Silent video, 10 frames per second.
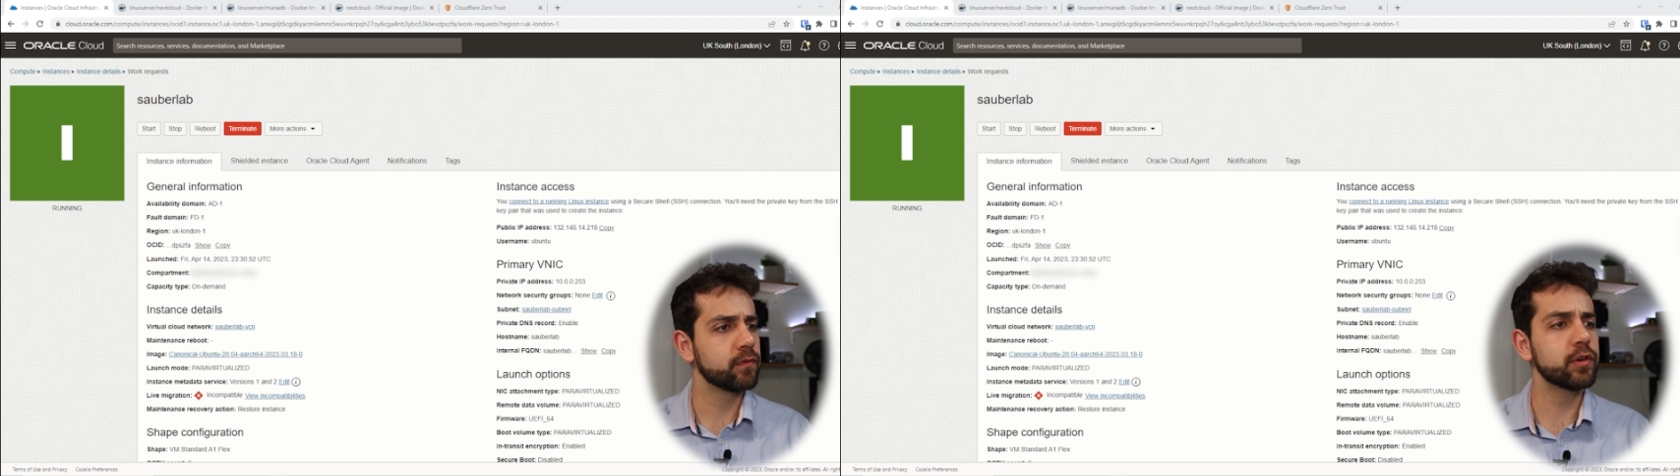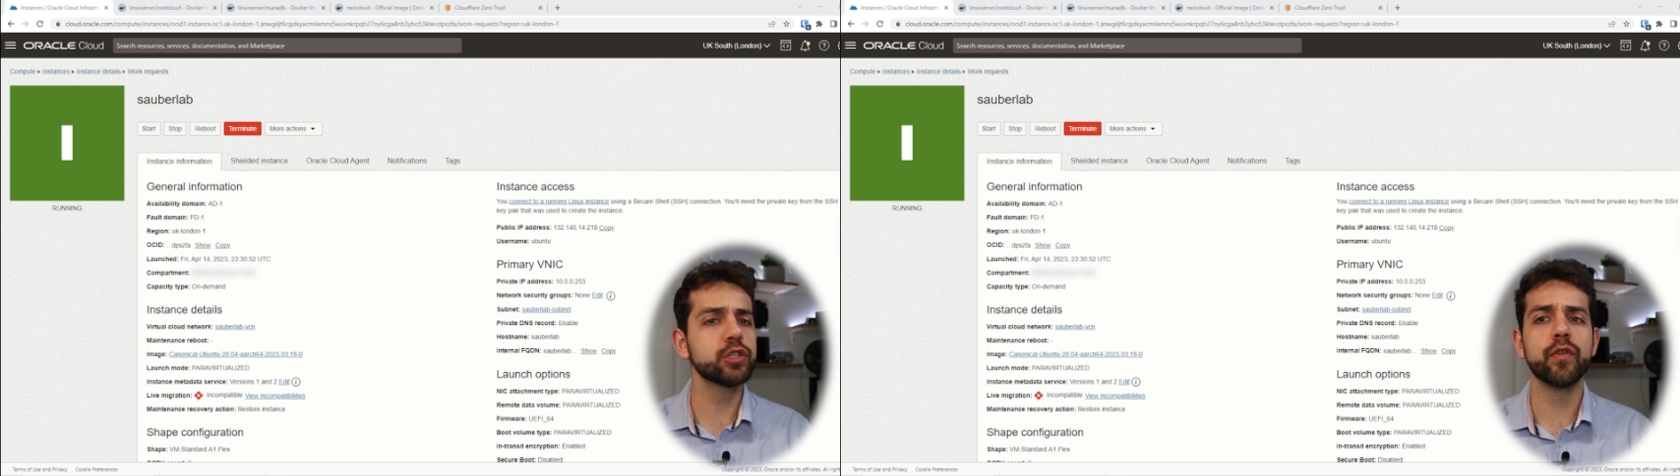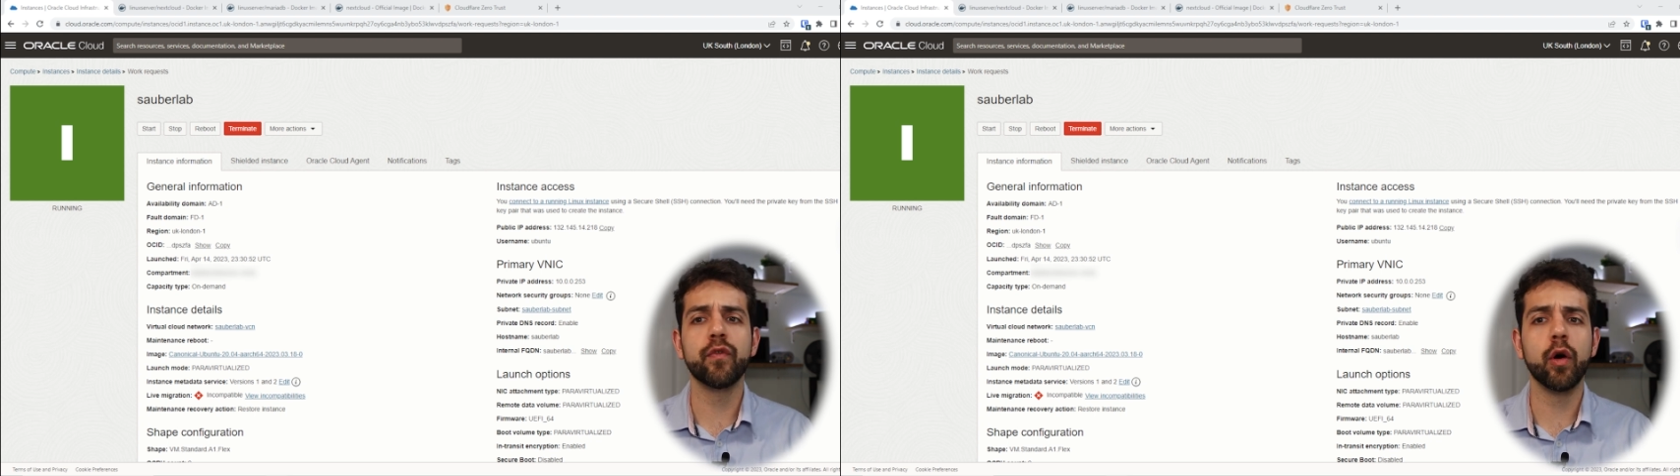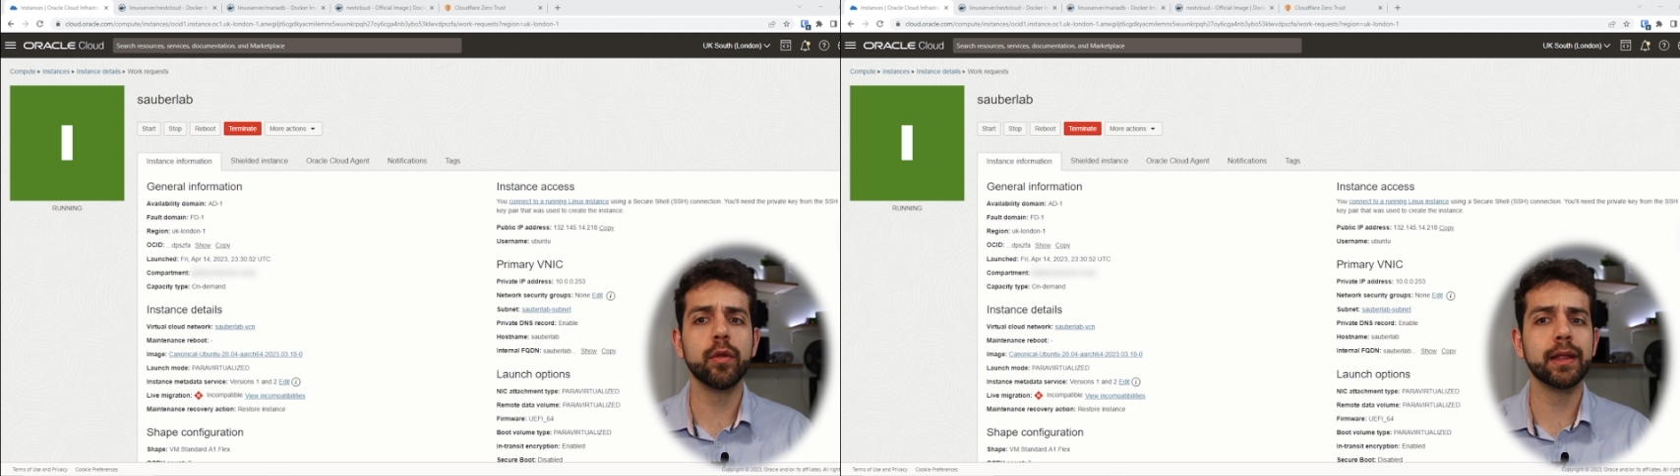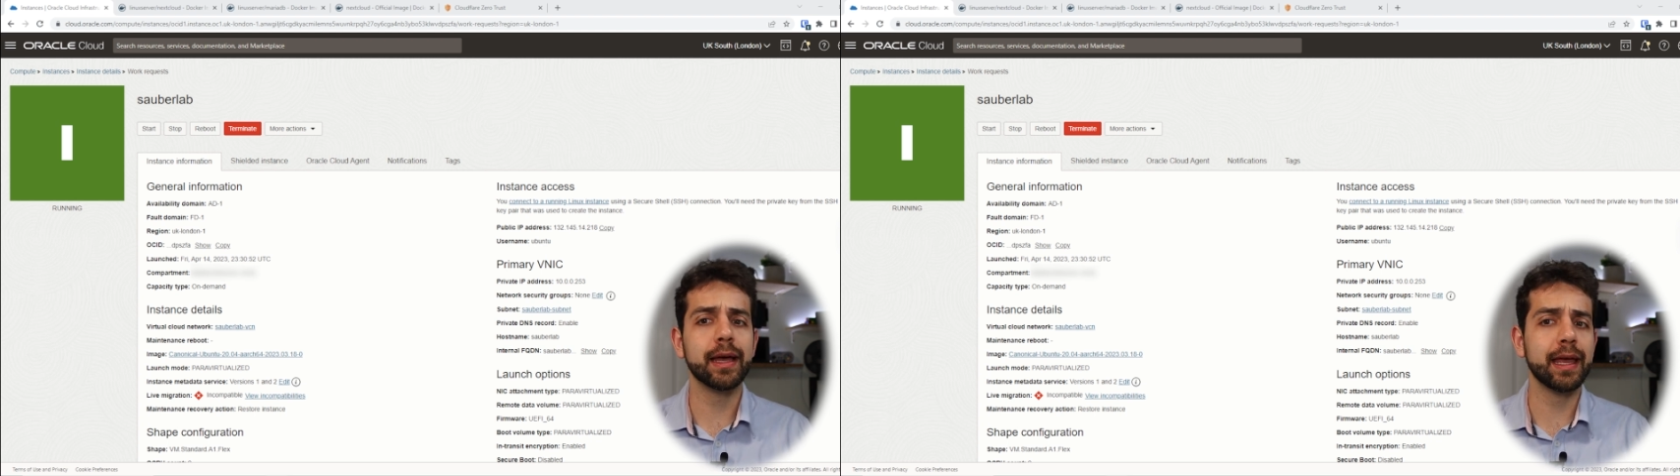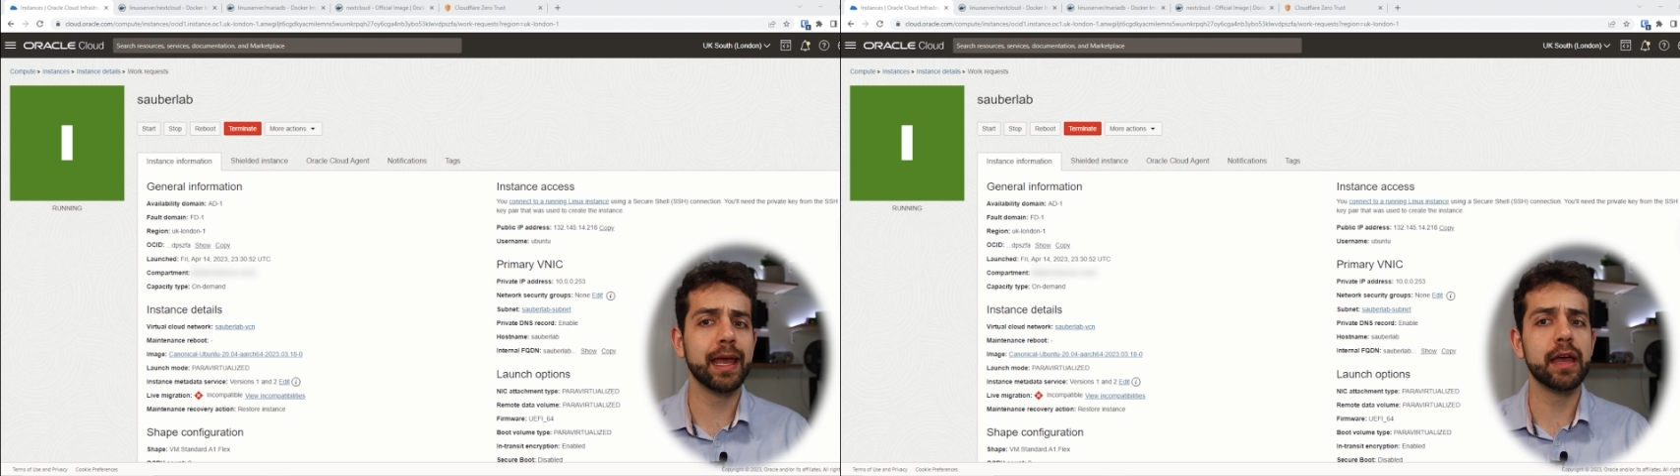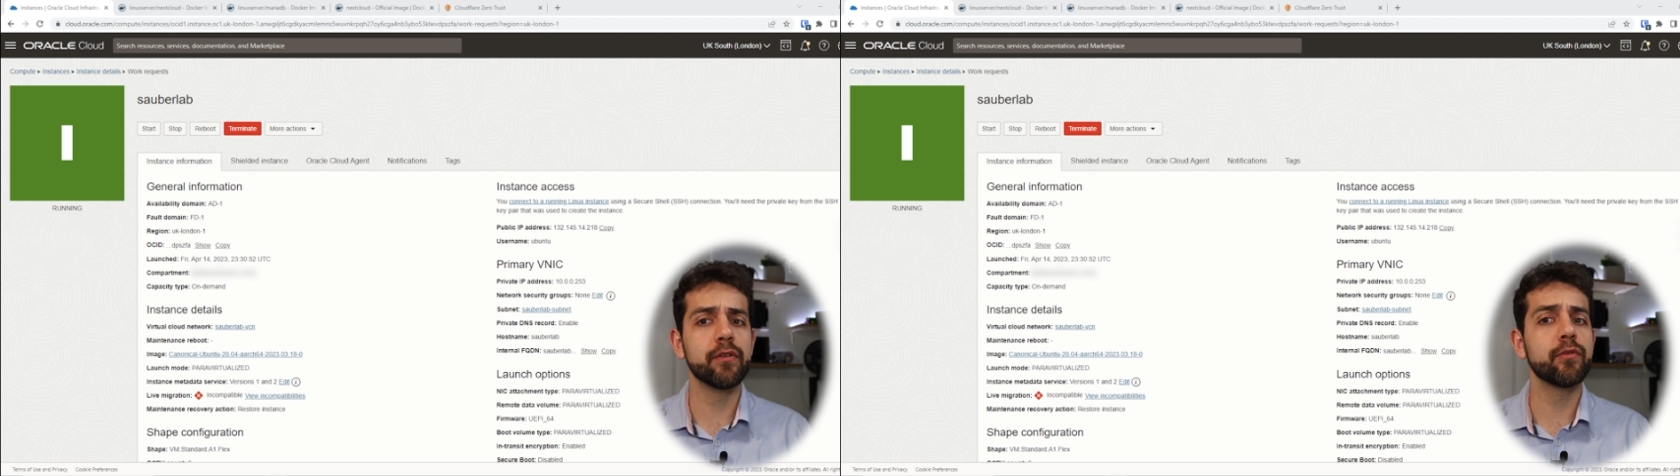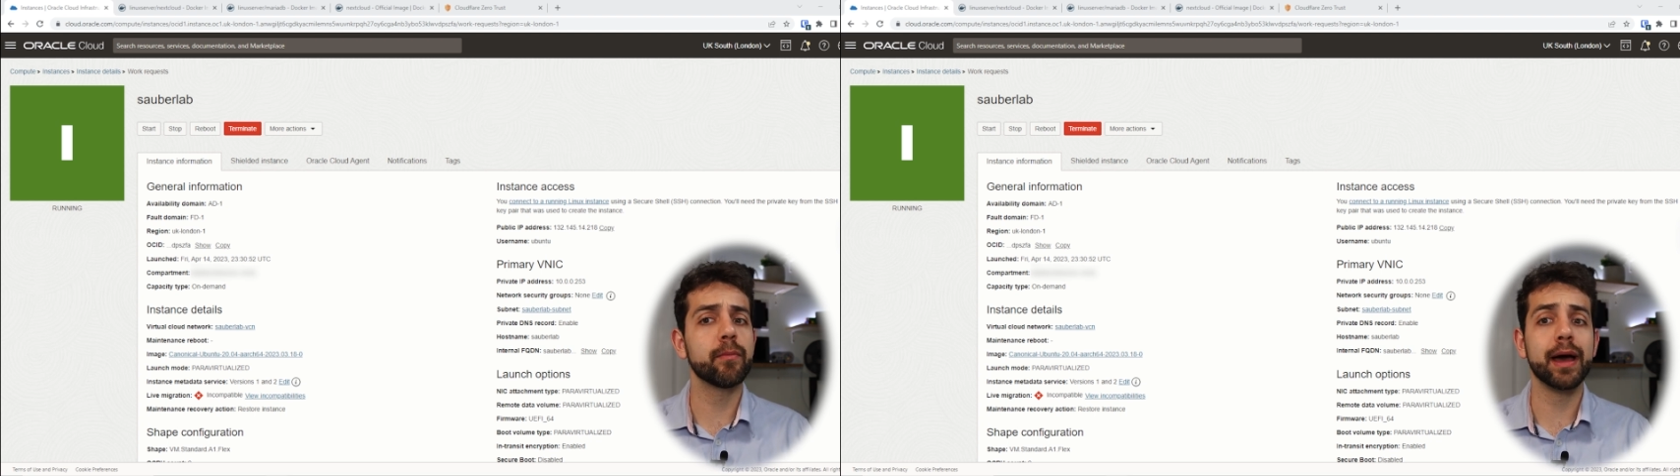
First of all, I have